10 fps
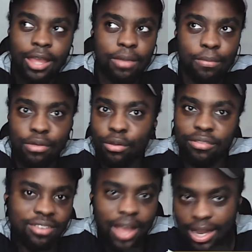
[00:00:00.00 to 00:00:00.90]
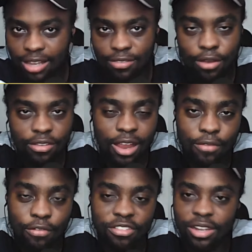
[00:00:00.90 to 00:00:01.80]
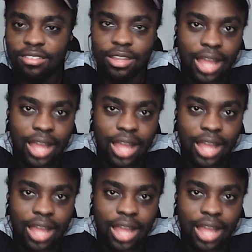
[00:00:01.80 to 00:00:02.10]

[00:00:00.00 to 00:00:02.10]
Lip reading: maybe we know Sterling is going to start for Chelsea,